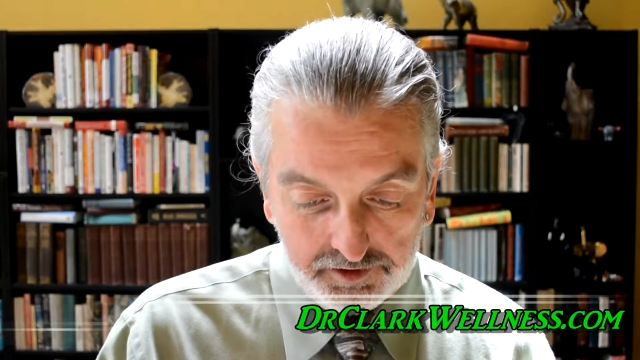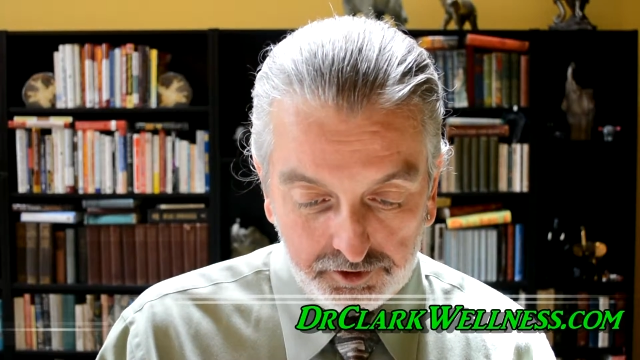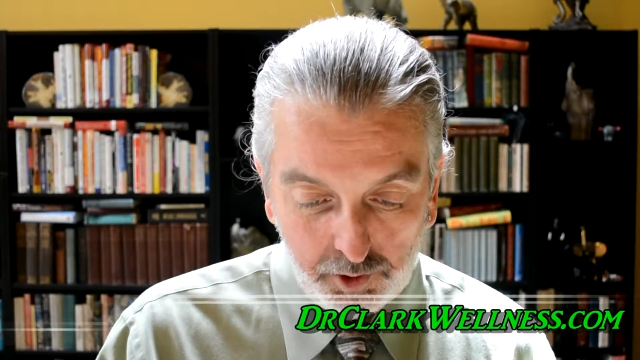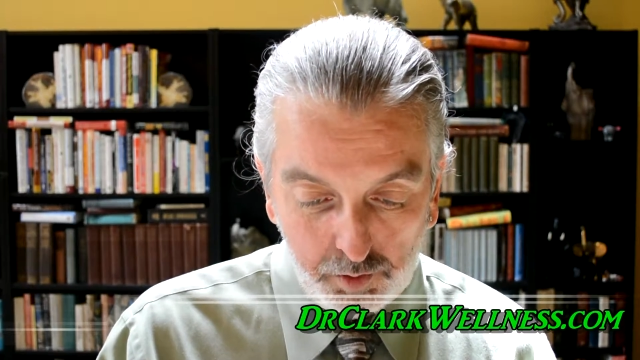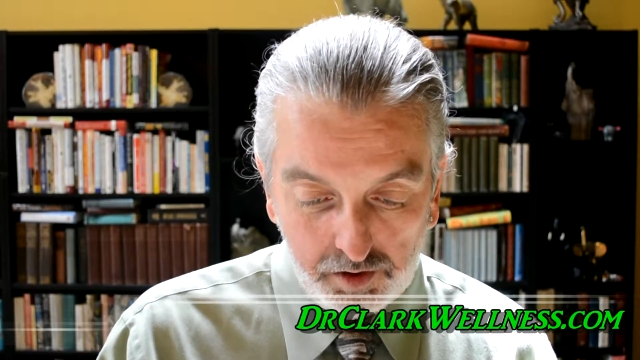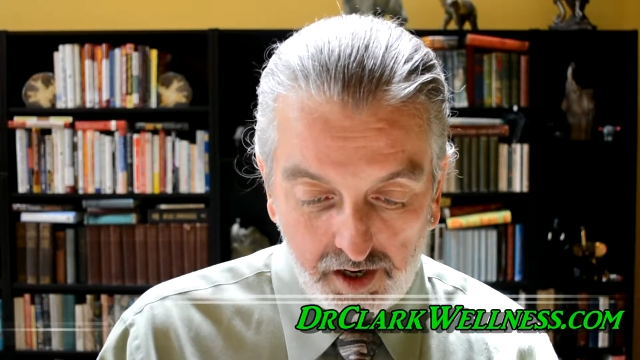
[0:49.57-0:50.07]

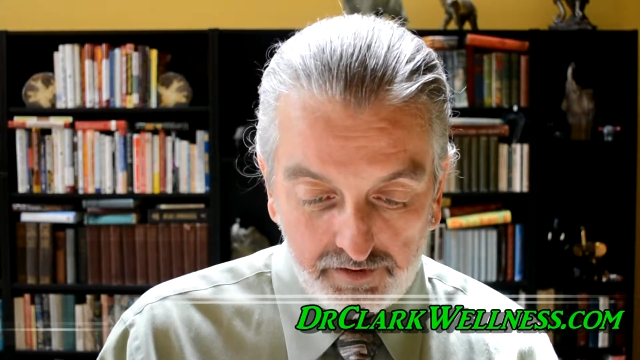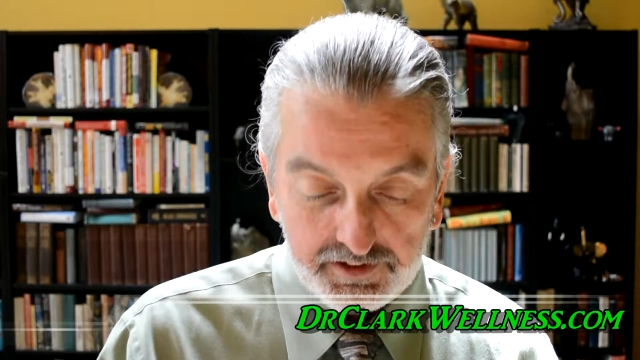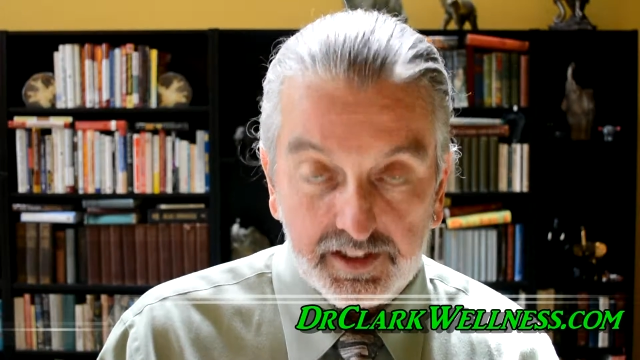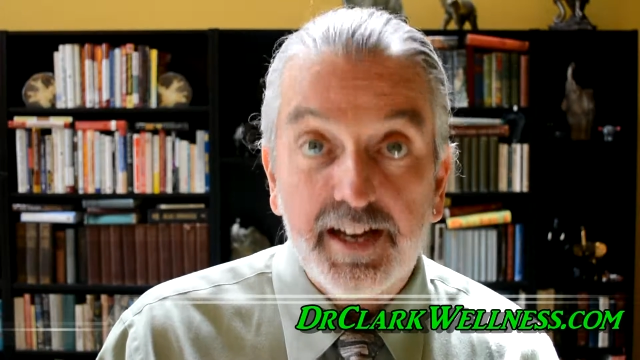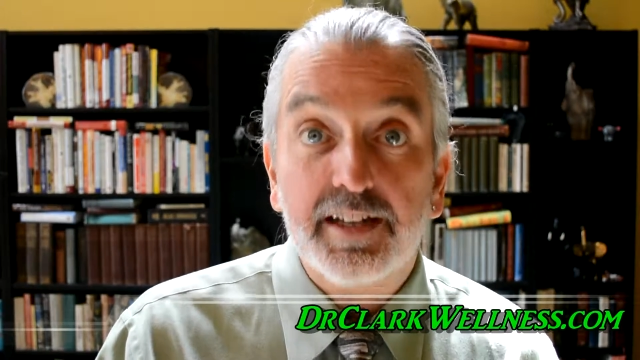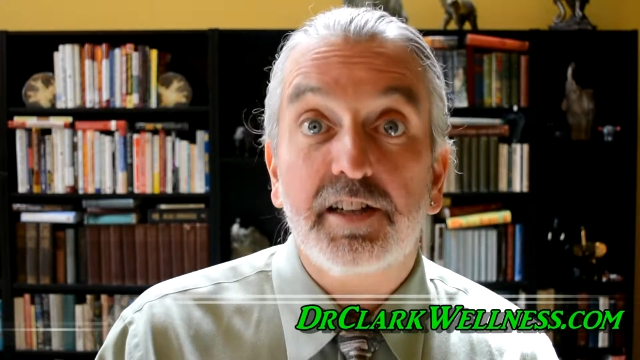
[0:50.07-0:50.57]

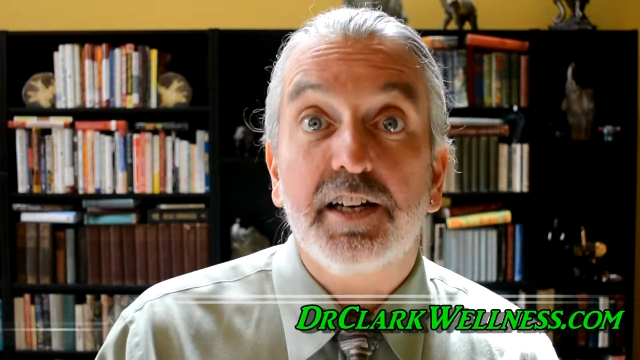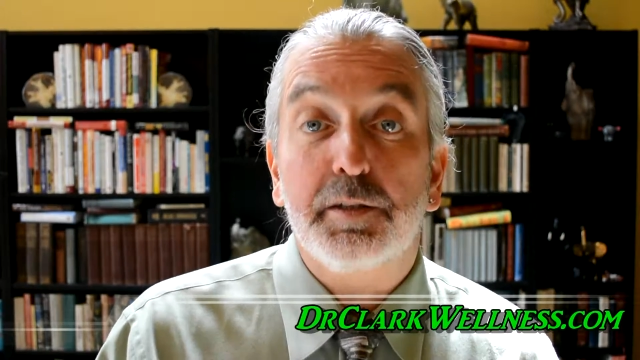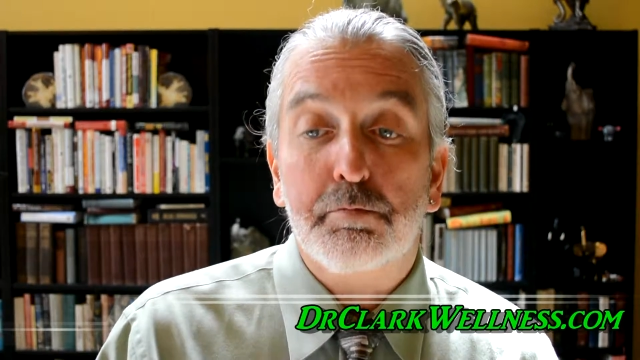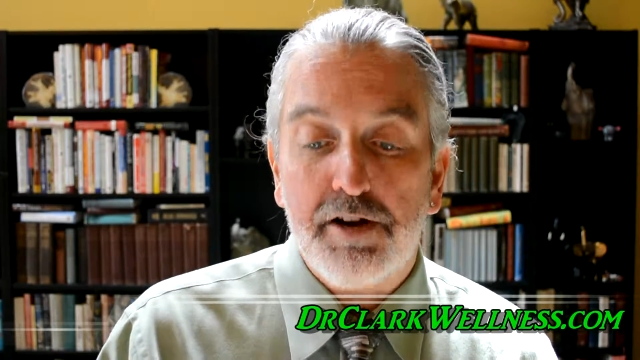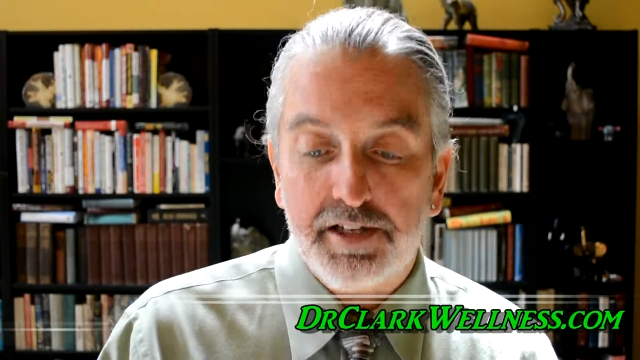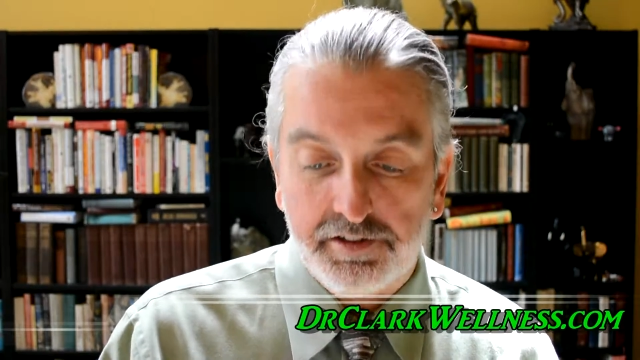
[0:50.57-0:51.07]
Zoloft, an
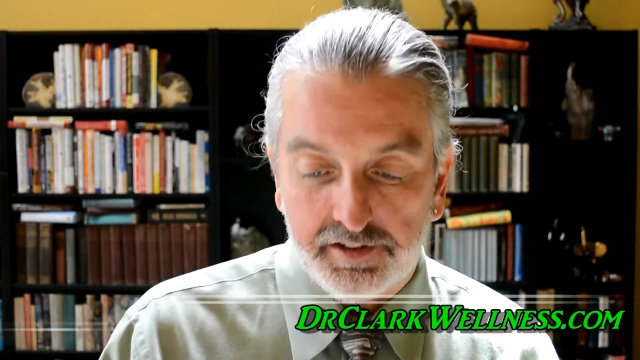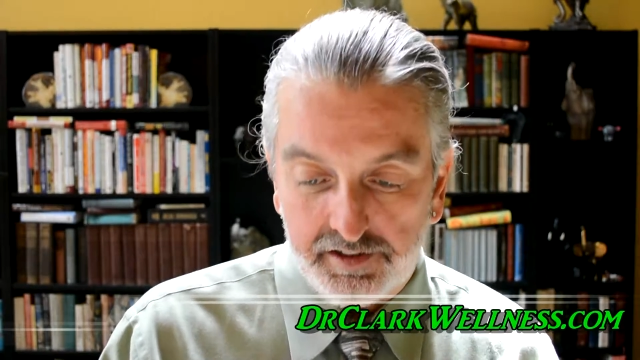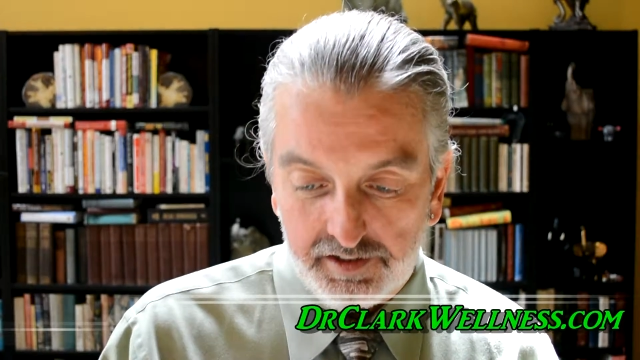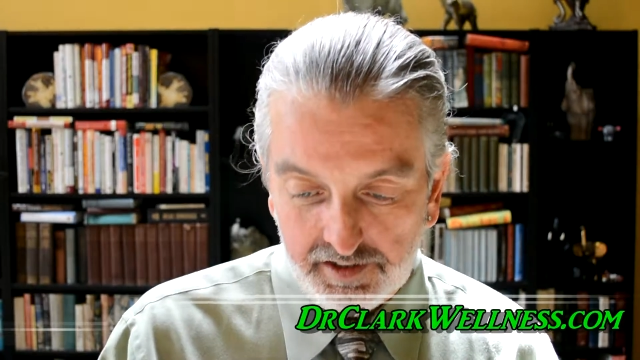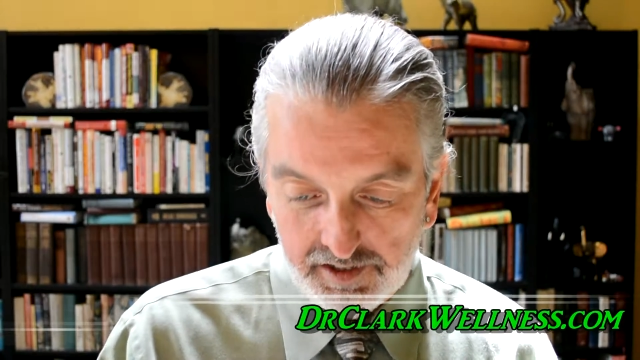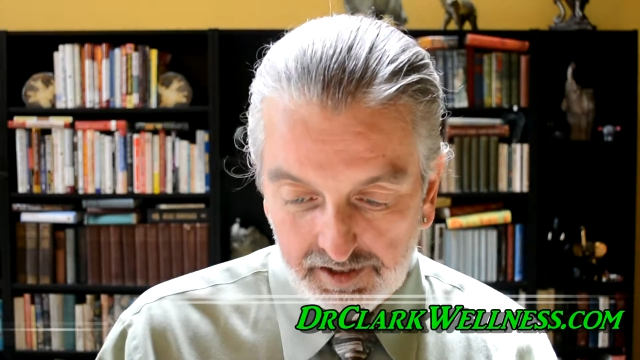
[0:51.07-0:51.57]

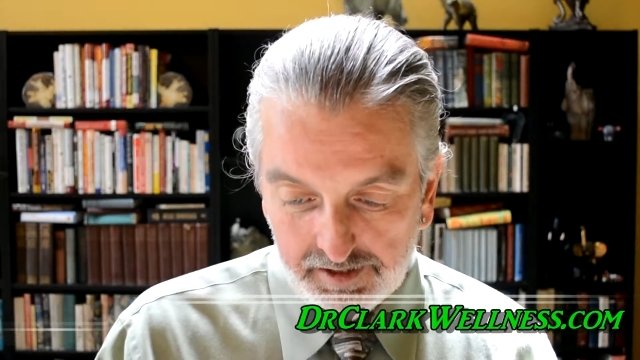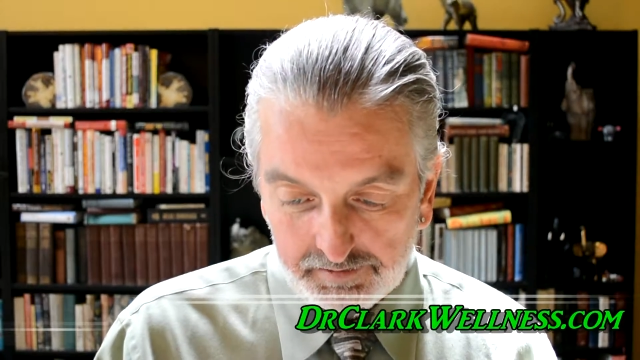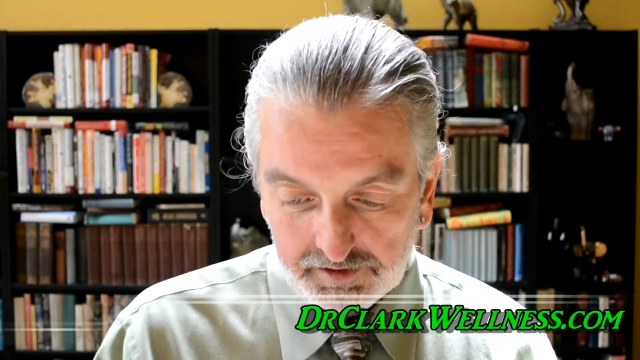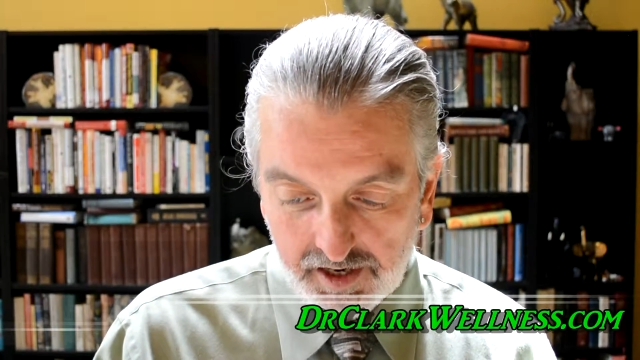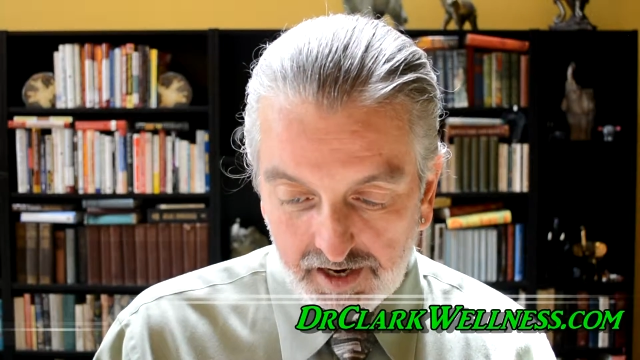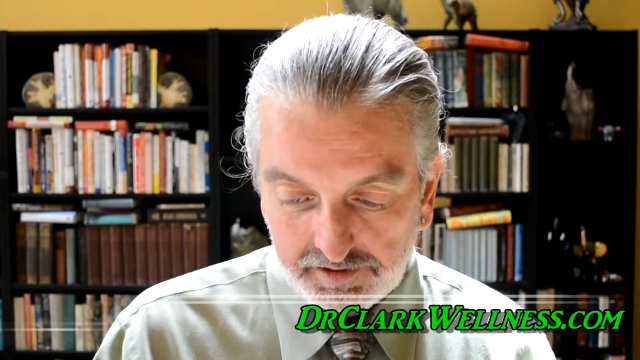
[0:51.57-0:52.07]
antidepressant,
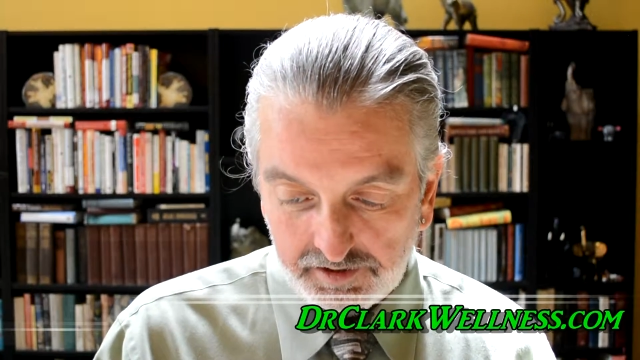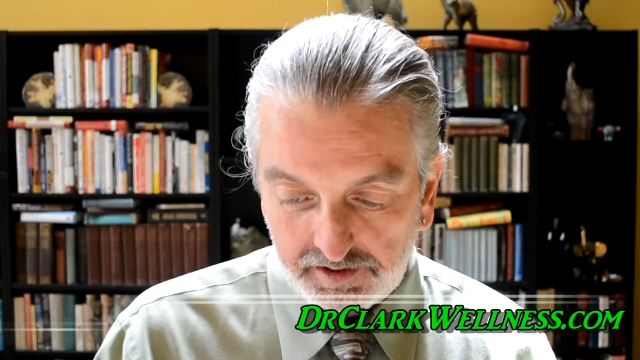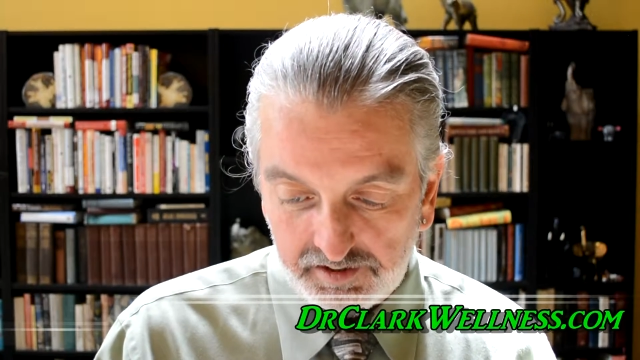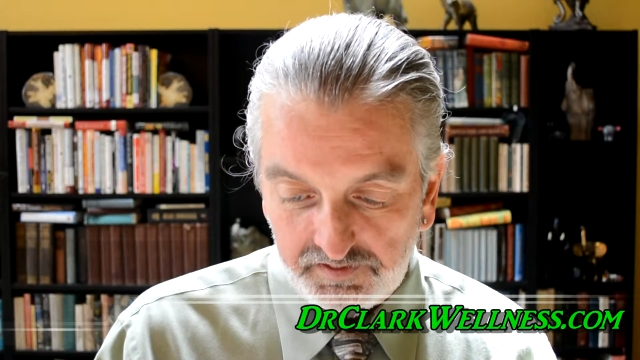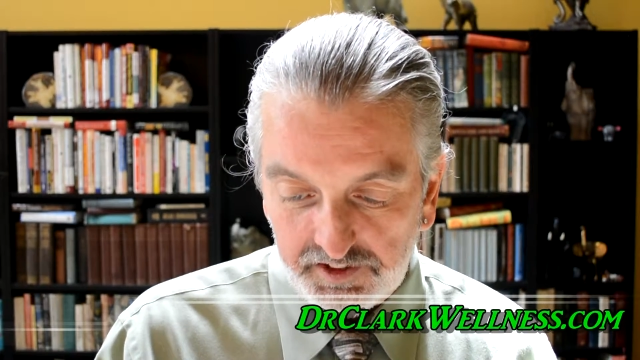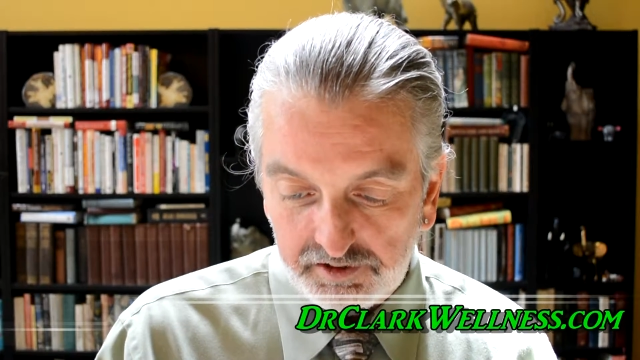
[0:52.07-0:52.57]
causes
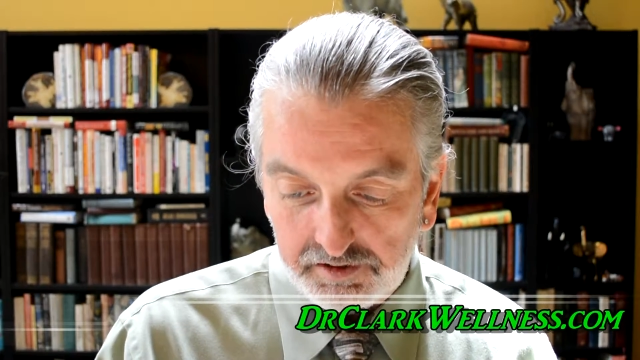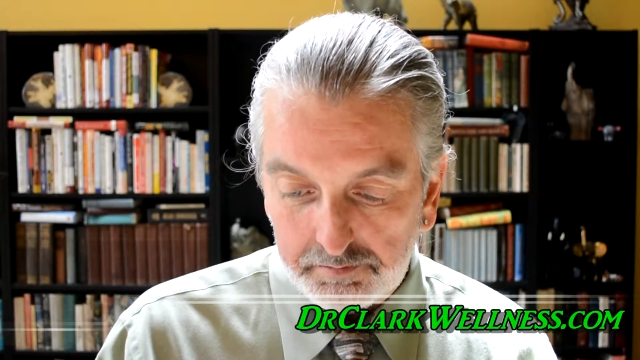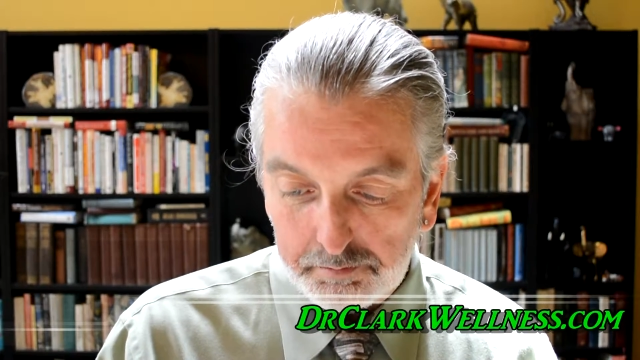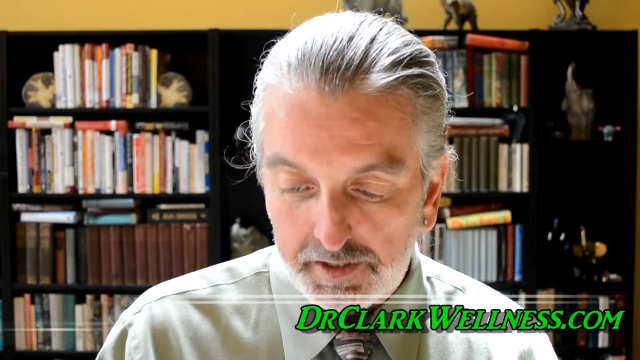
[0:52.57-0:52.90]
severe